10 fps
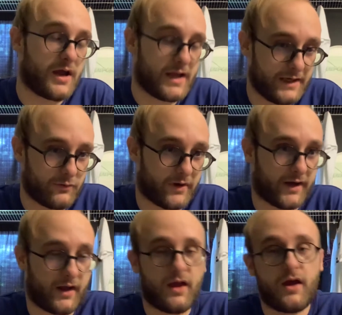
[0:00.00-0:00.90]

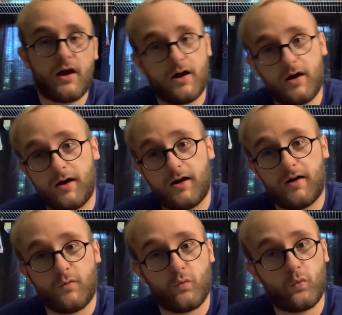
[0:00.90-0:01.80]
Anyway, uh,
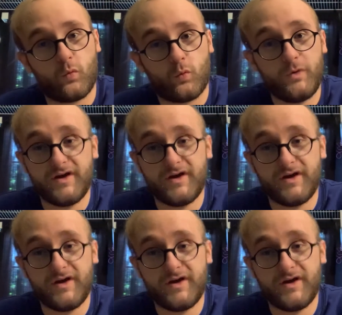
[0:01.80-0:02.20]
we